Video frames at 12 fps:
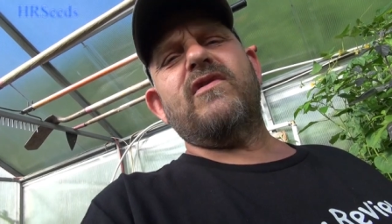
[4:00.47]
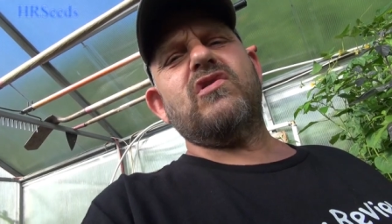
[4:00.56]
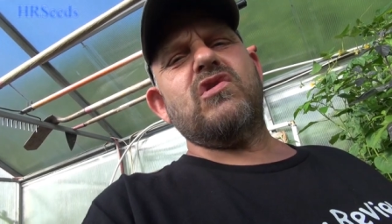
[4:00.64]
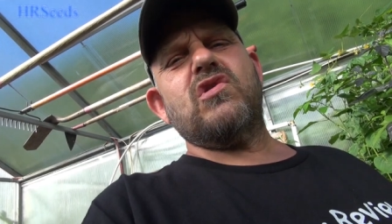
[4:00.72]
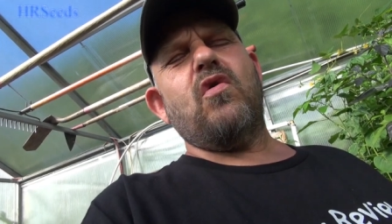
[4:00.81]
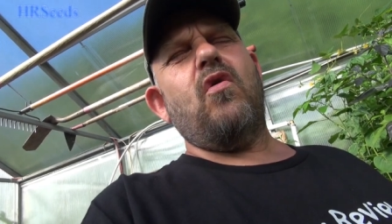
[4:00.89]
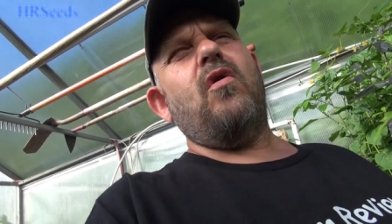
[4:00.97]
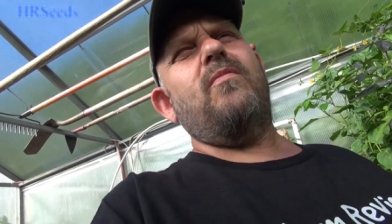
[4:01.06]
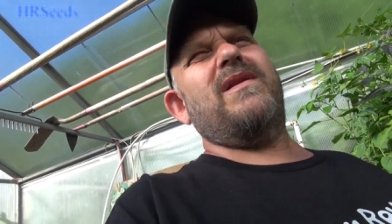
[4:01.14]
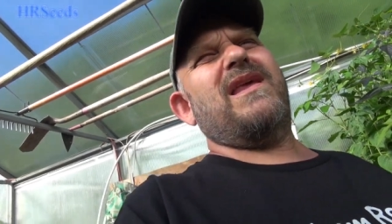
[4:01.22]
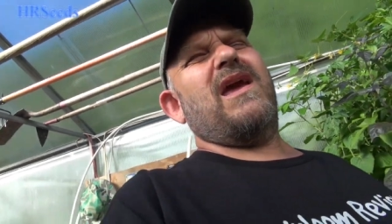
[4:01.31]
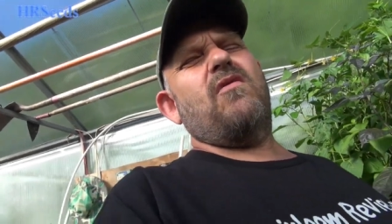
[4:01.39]
inches tall,
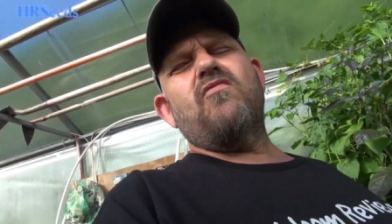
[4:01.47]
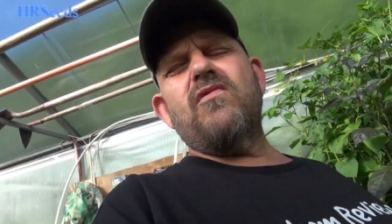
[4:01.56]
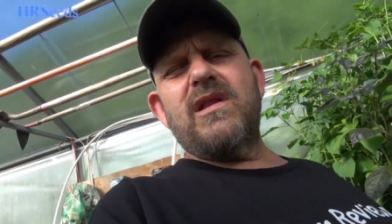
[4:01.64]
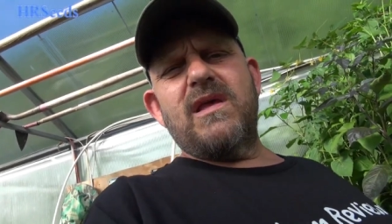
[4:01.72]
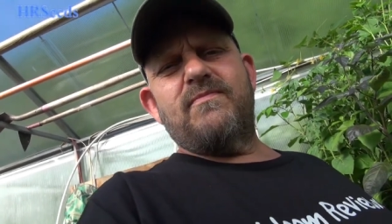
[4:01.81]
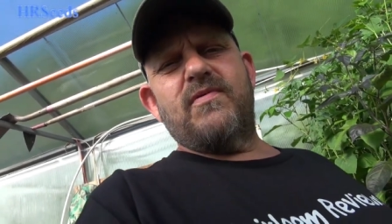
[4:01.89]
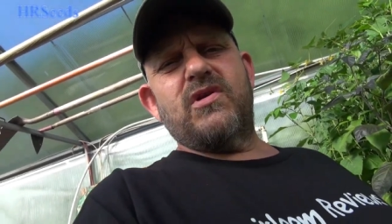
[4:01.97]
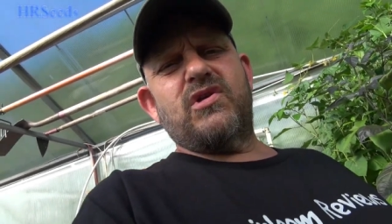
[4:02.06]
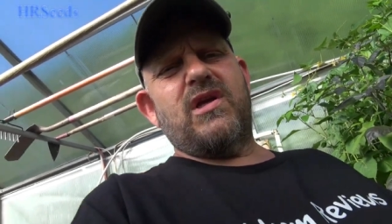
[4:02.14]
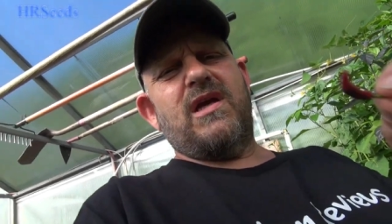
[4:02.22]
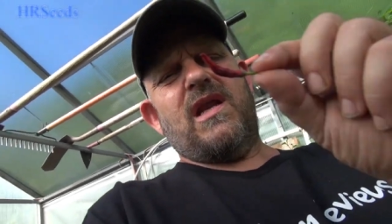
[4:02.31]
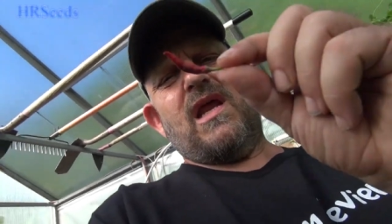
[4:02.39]
but they get really
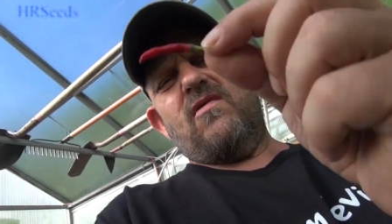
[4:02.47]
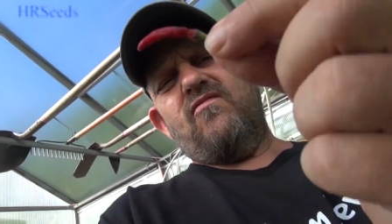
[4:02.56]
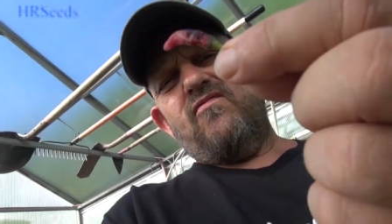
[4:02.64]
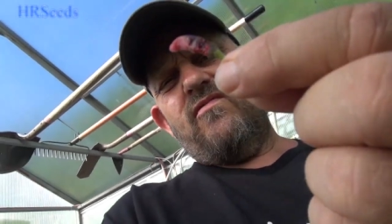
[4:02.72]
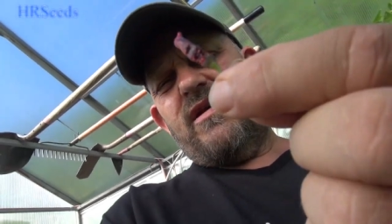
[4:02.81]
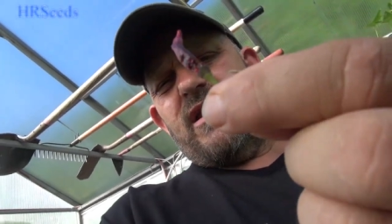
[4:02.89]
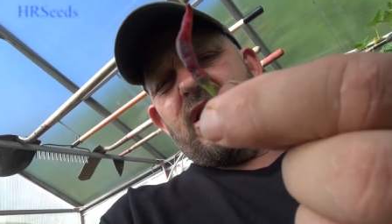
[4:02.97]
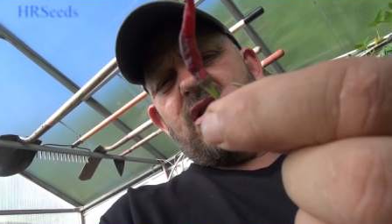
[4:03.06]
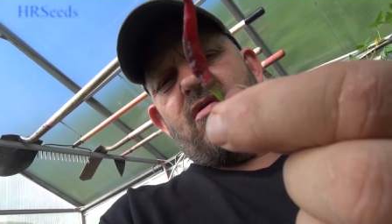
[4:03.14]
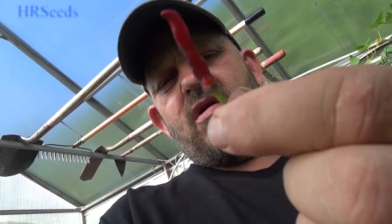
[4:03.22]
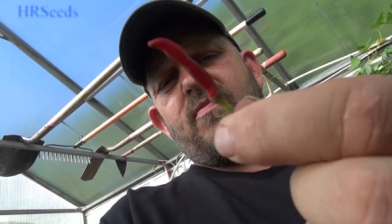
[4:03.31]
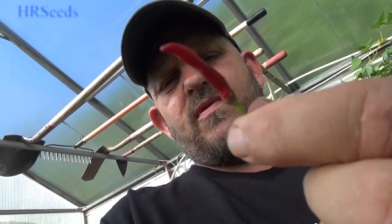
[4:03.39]
bushy and they really
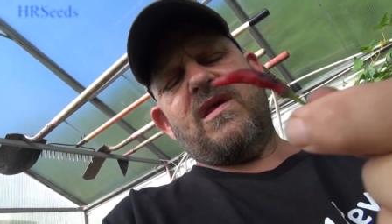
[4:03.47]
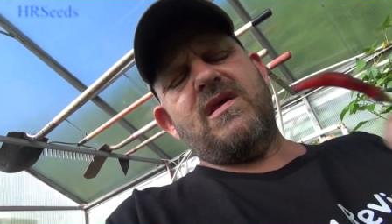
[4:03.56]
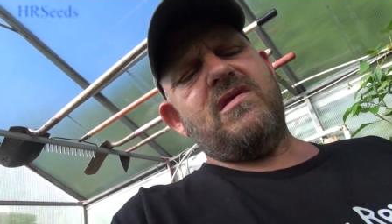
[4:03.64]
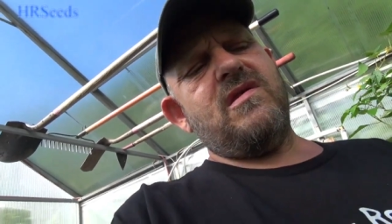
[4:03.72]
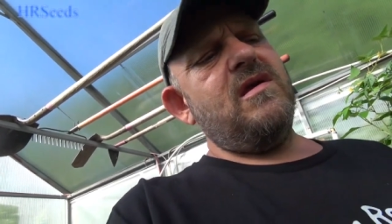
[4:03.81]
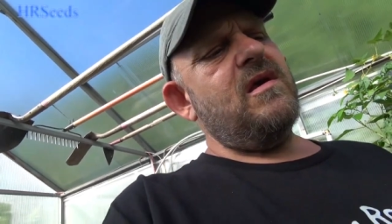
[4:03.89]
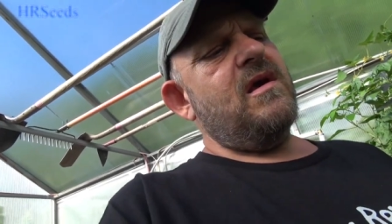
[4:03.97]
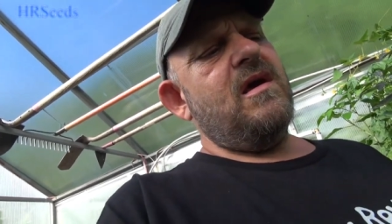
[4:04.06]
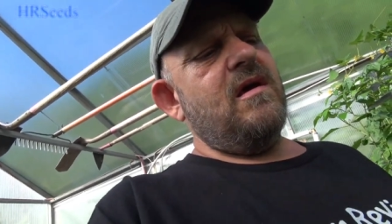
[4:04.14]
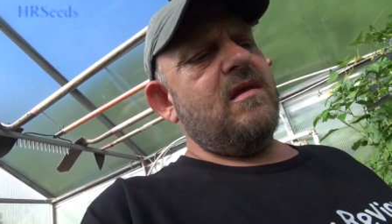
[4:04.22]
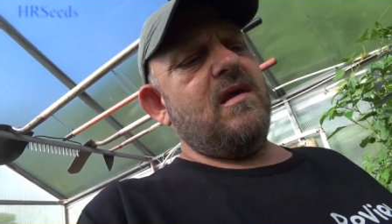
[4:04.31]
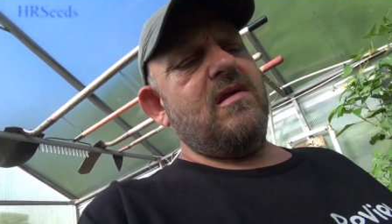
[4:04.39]
load up with these
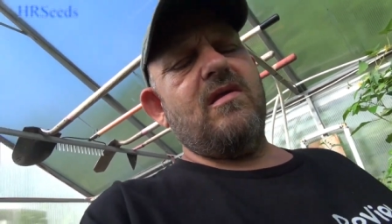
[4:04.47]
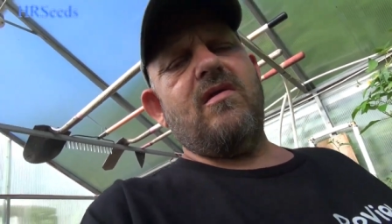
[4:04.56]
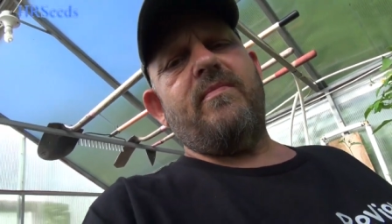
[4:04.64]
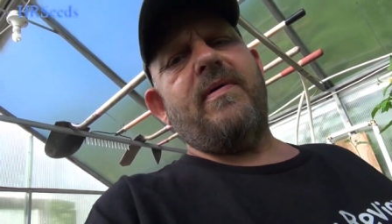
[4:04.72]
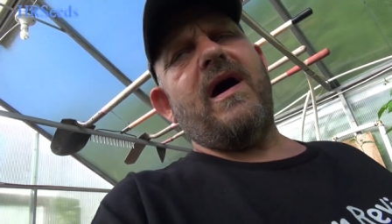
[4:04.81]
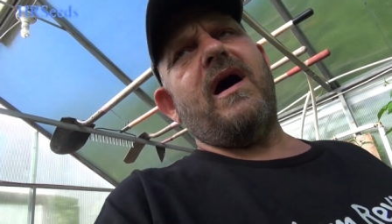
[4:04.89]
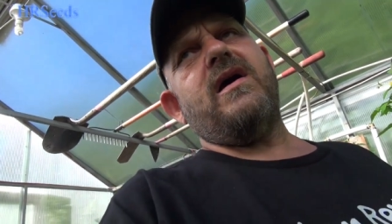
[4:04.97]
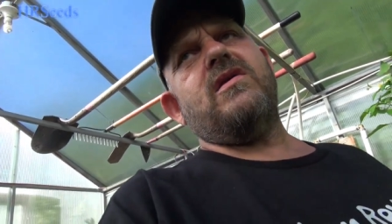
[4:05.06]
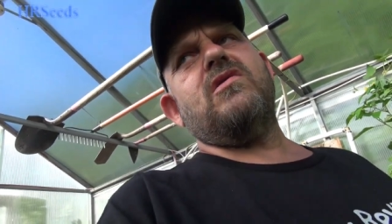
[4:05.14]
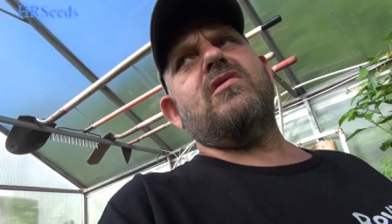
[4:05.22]
these little pods.